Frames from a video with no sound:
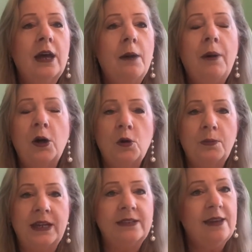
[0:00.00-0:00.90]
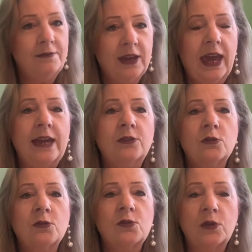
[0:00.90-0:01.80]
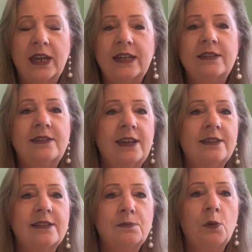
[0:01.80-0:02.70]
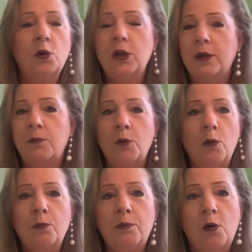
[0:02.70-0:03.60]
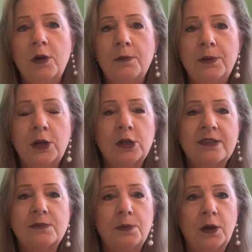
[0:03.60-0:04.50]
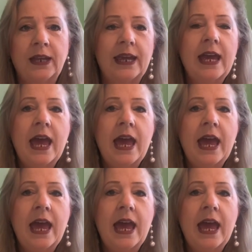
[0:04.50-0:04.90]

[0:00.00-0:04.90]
by all means have your candles or your incense or your oil burners burning.